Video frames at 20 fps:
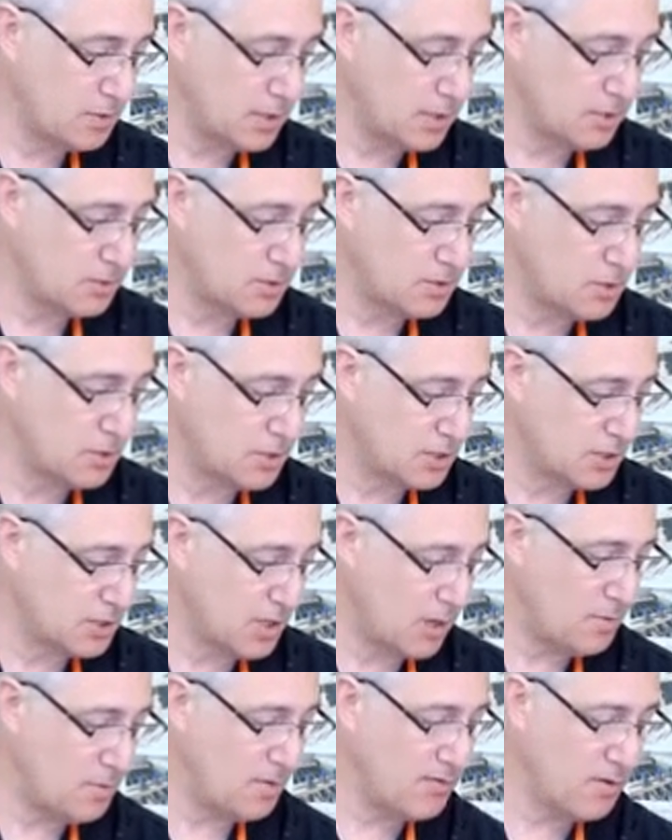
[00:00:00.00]
near to the
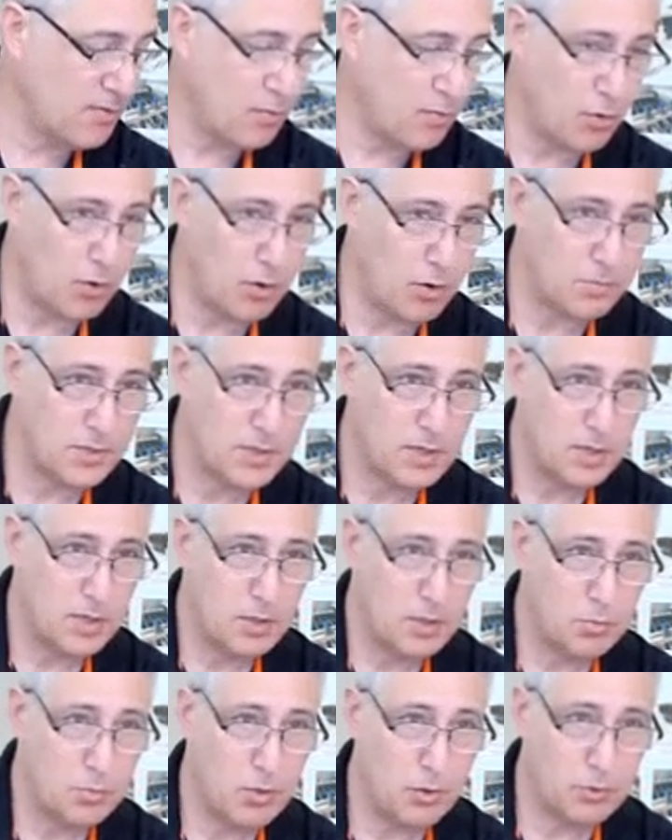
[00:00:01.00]
top of your forms,
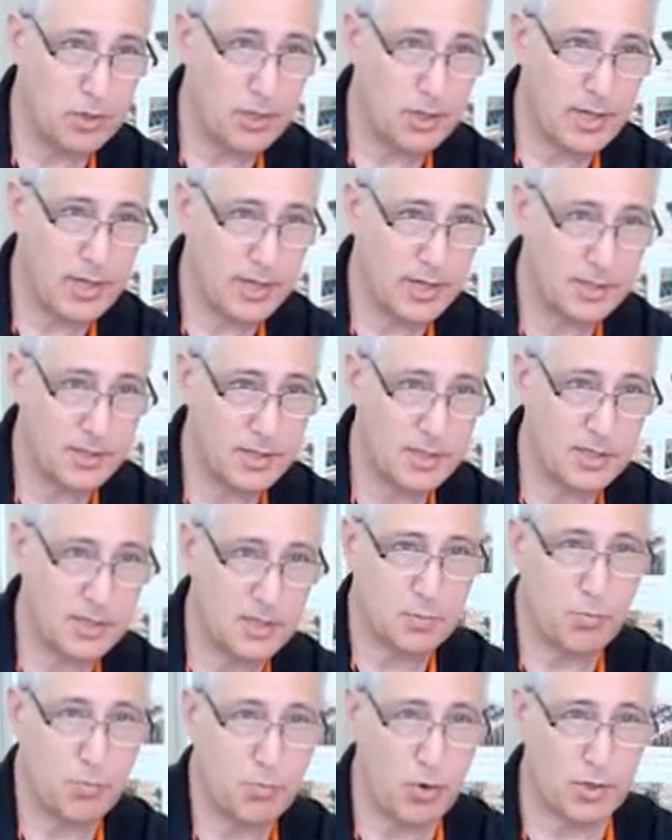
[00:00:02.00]
BoltRail has these
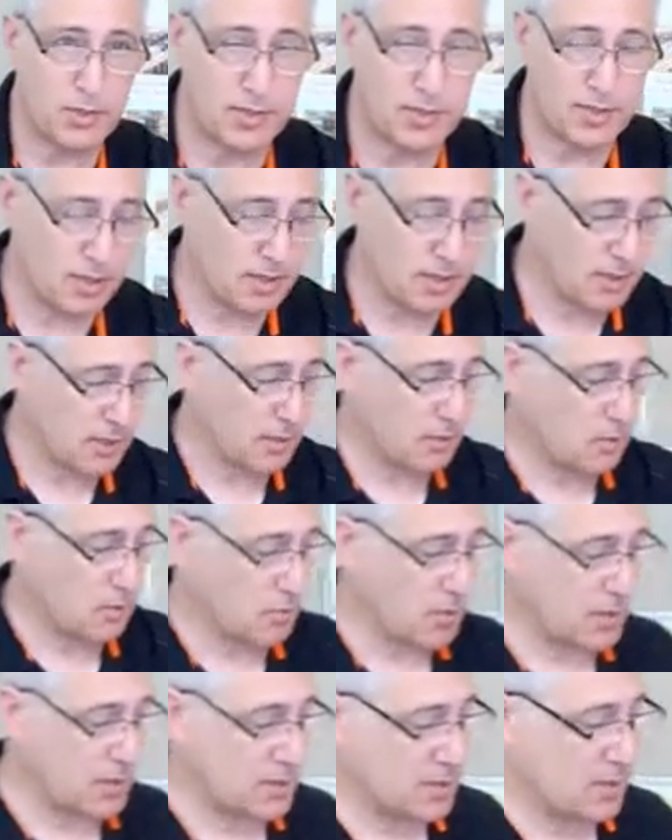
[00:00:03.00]
supports that you can
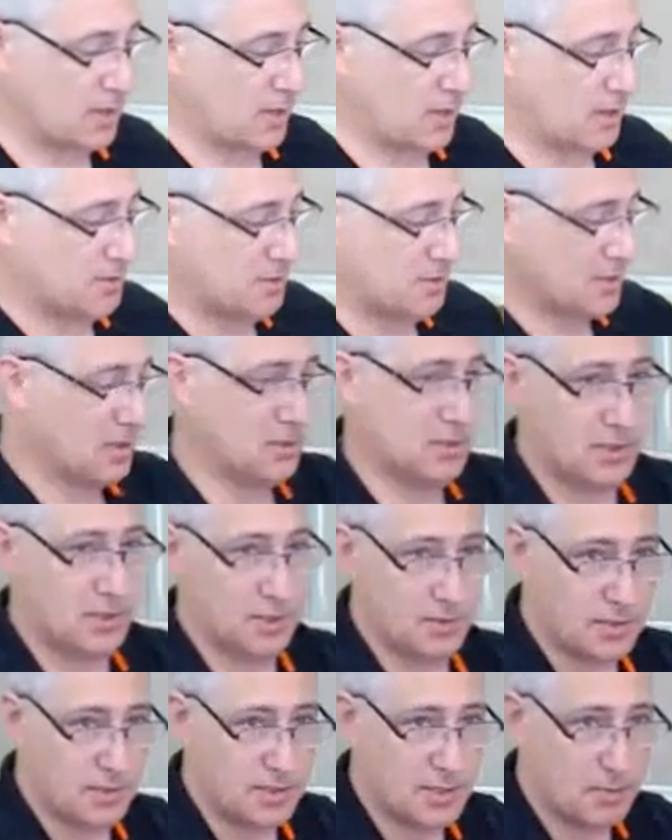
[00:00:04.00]
rest it on. I'm just going to
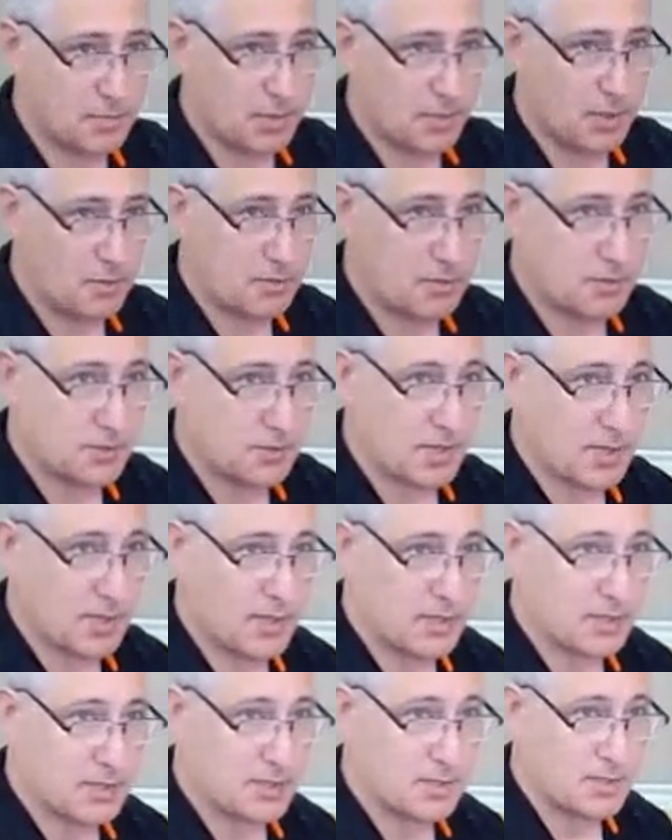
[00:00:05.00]
tilt this up a little bit so you
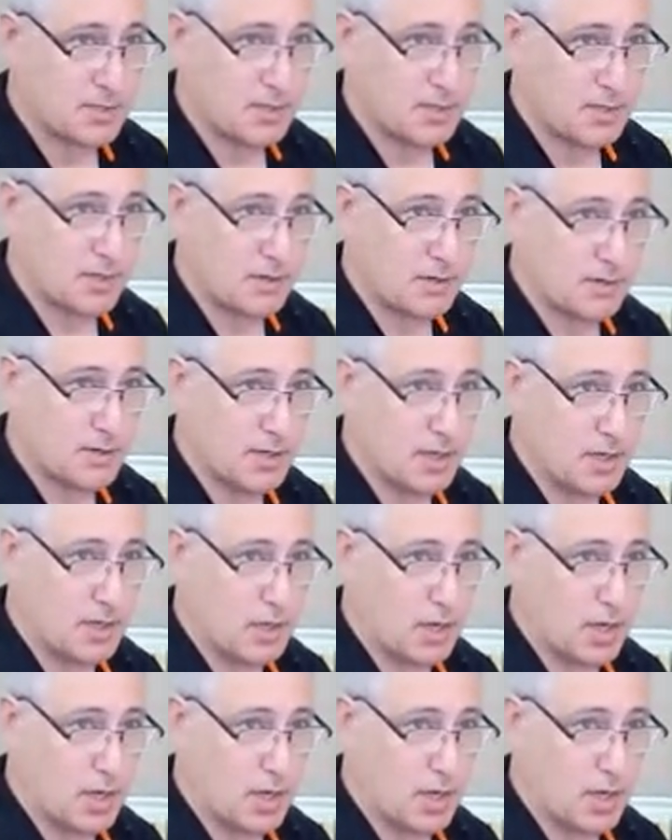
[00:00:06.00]
guys can see there.